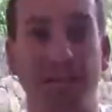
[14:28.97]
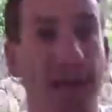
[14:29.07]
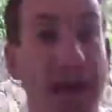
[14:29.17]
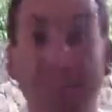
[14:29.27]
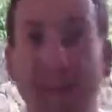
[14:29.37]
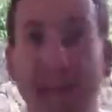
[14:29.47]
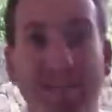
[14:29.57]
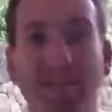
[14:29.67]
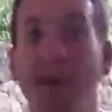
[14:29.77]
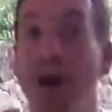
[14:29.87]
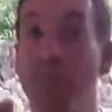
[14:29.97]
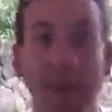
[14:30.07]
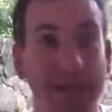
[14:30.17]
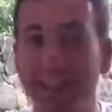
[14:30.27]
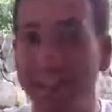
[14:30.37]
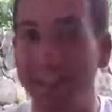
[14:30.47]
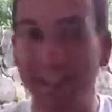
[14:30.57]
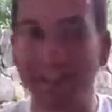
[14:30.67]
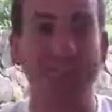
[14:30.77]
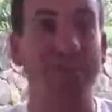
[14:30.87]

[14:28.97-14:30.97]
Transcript: You don't have to have a big list.